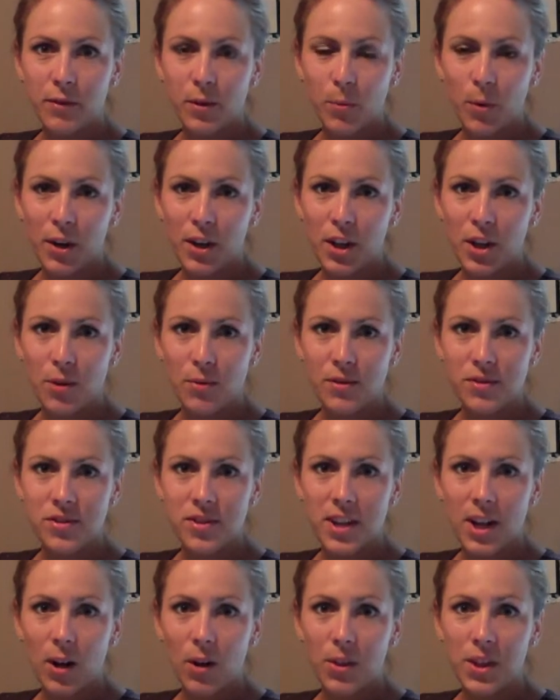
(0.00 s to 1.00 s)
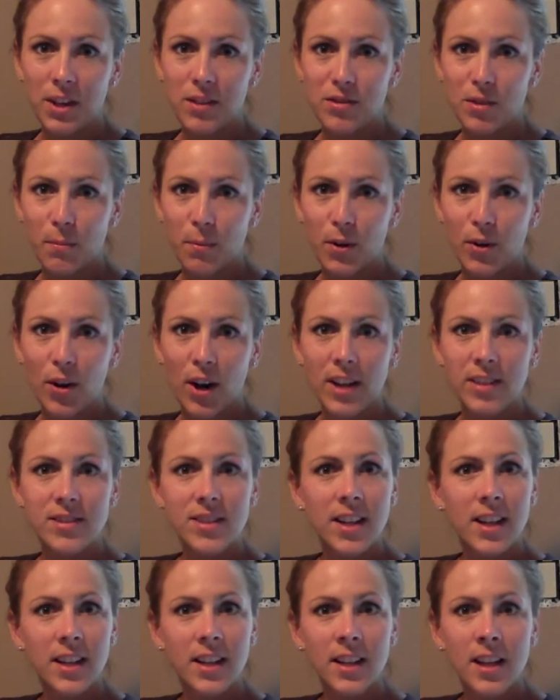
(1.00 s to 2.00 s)
every one of you to see how things are
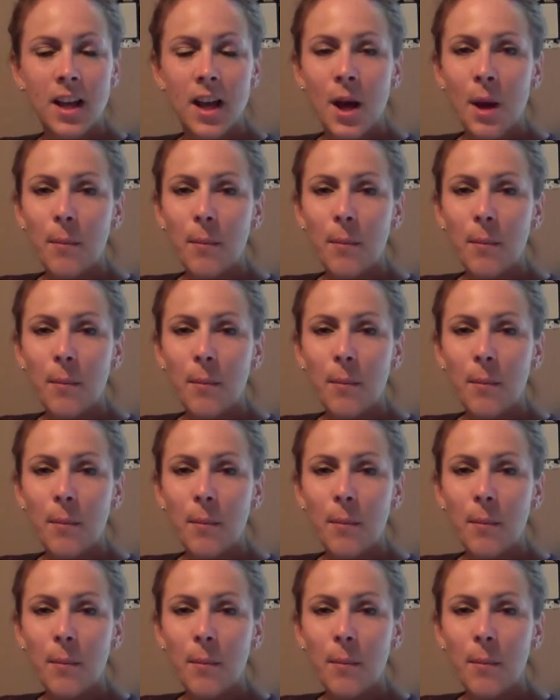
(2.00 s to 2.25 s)
progressing.